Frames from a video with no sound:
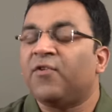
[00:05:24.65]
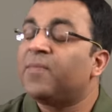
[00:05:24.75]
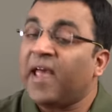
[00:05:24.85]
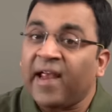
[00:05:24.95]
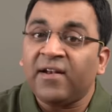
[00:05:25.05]
from
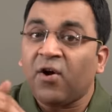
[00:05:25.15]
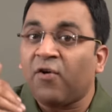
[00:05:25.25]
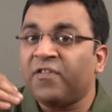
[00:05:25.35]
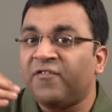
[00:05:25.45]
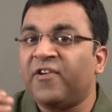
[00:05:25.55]
the end
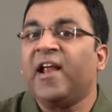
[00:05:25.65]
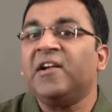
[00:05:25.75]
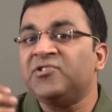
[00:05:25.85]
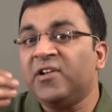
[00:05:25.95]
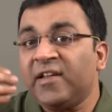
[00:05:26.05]
of the
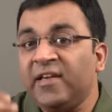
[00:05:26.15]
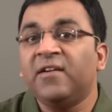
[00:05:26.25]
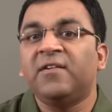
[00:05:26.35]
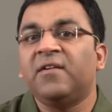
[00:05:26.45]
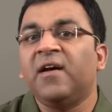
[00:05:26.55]
financial
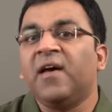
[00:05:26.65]
year